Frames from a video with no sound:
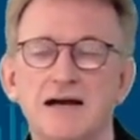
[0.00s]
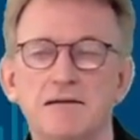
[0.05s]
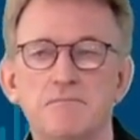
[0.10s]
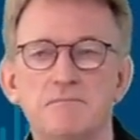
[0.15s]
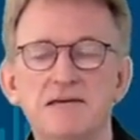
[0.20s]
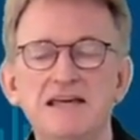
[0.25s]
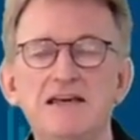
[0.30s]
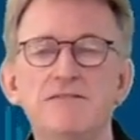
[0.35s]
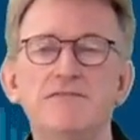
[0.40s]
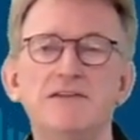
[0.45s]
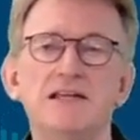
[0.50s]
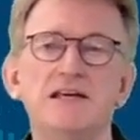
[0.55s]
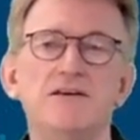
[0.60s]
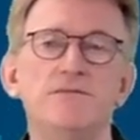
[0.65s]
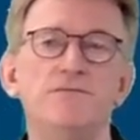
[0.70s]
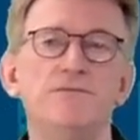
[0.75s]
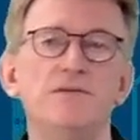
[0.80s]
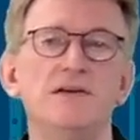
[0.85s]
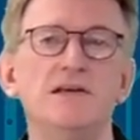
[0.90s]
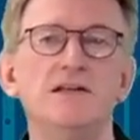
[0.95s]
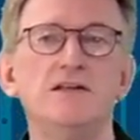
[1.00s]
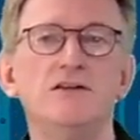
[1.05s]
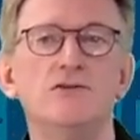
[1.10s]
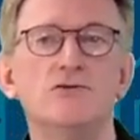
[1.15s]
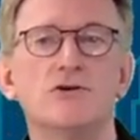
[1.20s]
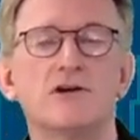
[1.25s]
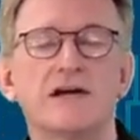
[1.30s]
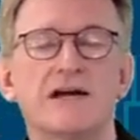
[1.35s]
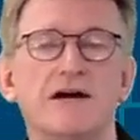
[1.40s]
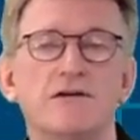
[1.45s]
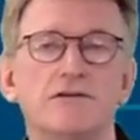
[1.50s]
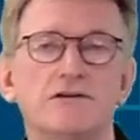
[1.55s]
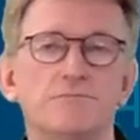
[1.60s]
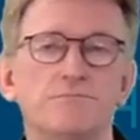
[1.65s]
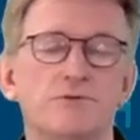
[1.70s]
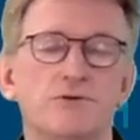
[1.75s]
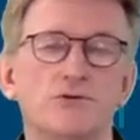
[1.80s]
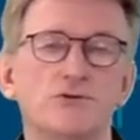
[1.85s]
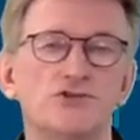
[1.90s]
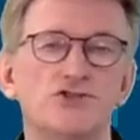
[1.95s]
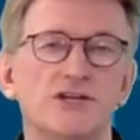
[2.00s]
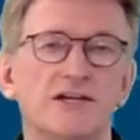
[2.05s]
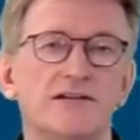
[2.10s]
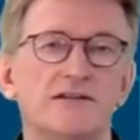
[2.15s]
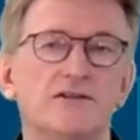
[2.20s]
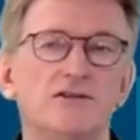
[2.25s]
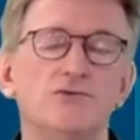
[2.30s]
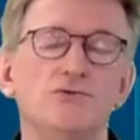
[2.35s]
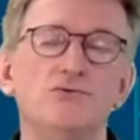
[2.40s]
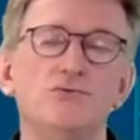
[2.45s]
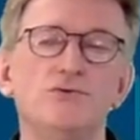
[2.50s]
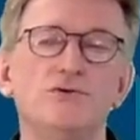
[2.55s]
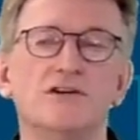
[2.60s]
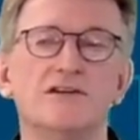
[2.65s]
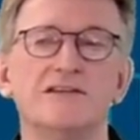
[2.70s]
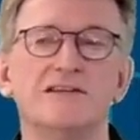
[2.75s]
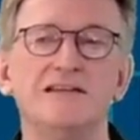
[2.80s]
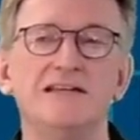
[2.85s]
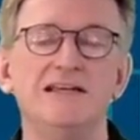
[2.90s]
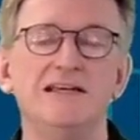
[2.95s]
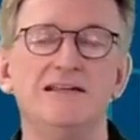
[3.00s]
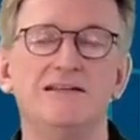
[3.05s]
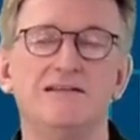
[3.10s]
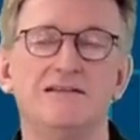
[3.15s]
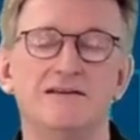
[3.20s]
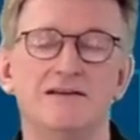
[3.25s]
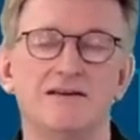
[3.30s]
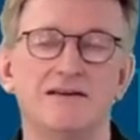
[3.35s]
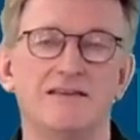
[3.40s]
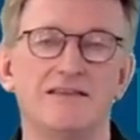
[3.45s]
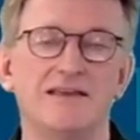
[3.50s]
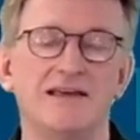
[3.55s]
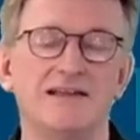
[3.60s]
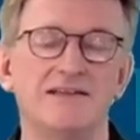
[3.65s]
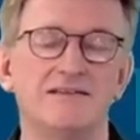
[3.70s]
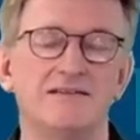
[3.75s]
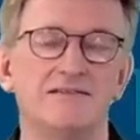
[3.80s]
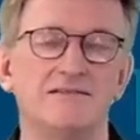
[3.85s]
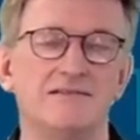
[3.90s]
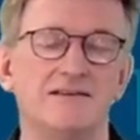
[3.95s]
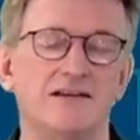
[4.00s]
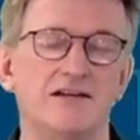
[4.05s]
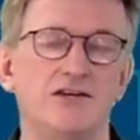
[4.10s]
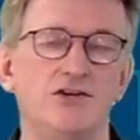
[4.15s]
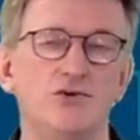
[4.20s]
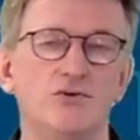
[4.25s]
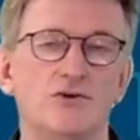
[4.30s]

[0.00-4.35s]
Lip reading: even if in your current project you do not need that secure